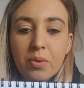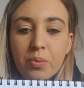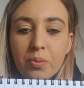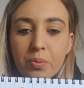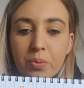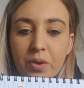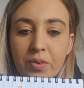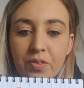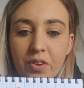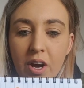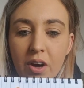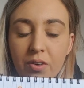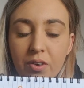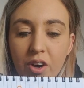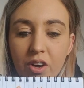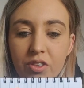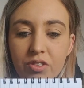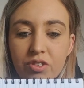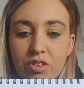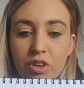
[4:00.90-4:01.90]
We've now
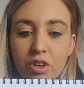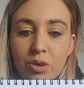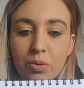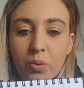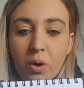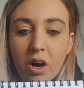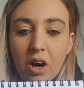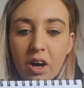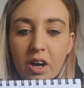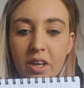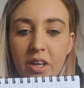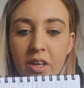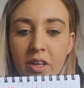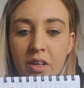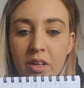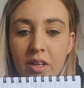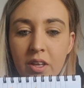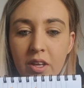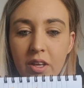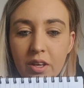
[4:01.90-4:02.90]
got 2y
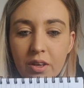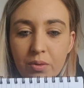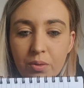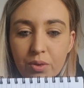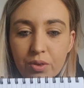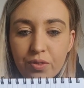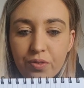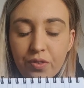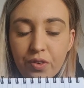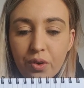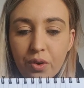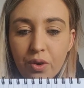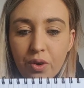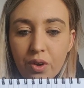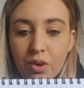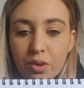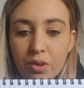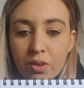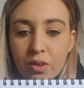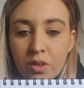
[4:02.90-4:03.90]
equals 4.
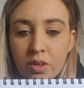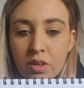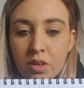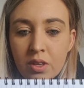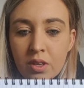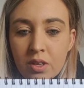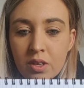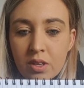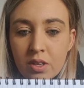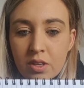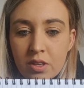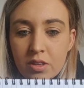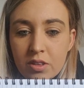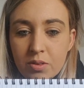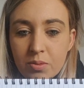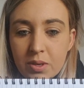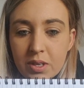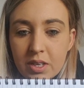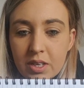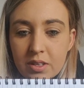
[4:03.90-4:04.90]
So
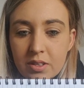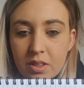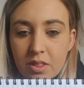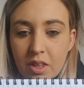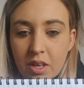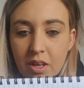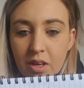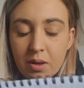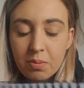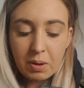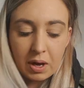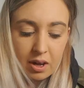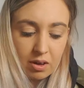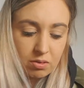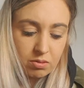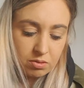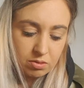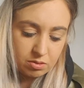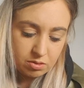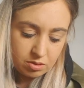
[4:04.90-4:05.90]
we need to think
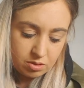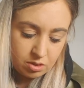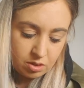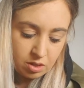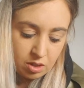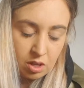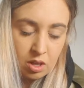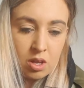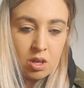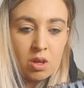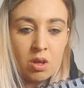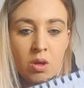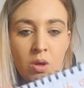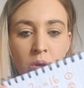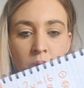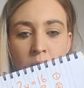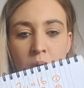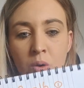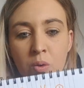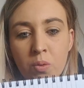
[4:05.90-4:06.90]
about
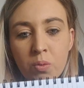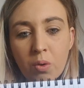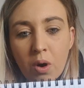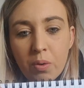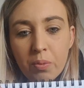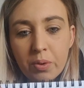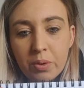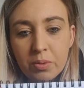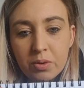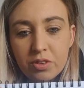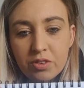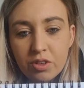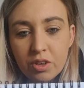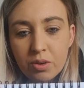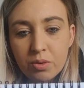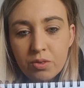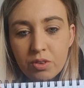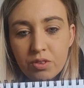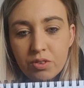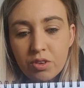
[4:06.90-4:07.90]
what we would do
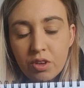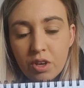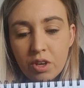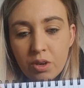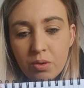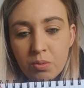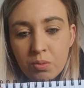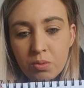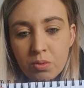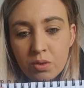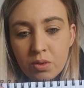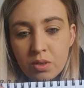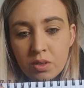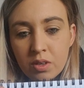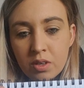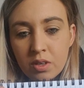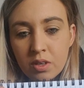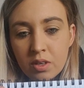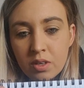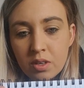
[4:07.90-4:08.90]
to 2
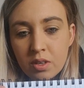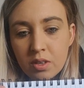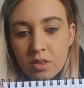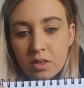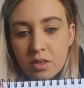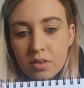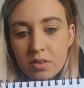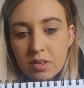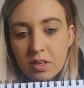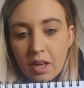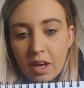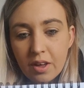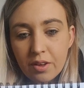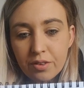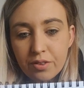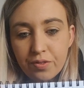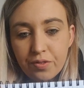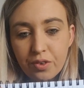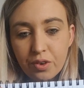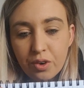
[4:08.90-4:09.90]
to get it
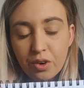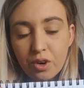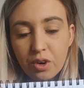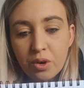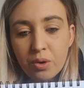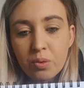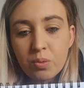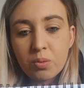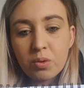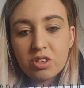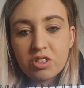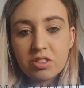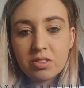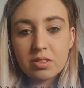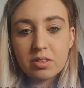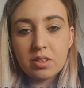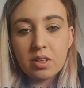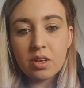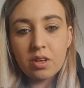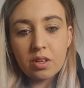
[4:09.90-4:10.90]
to 4, which
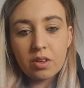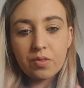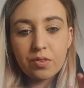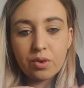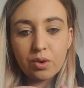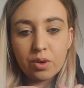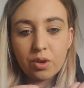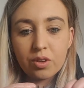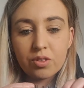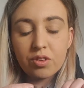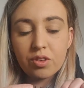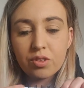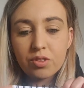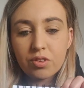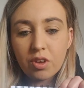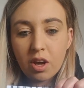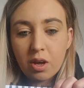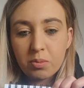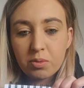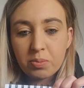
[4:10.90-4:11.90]
is of course
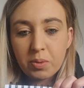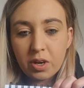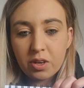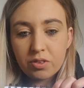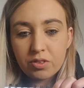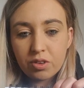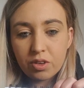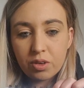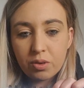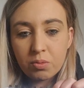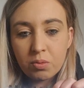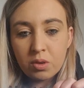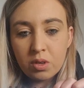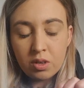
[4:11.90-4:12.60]
times by 2.